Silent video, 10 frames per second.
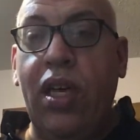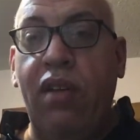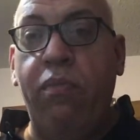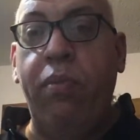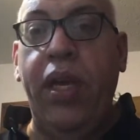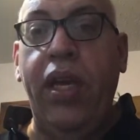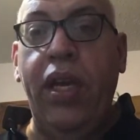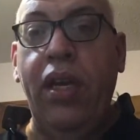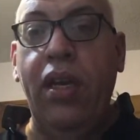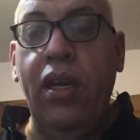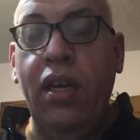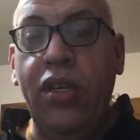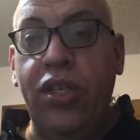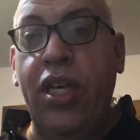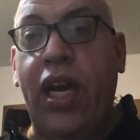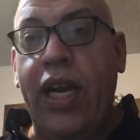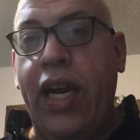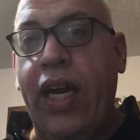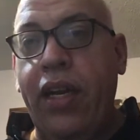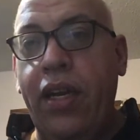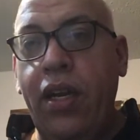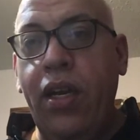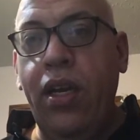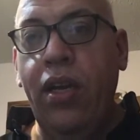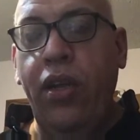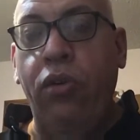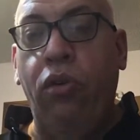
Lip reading: of being shot at, you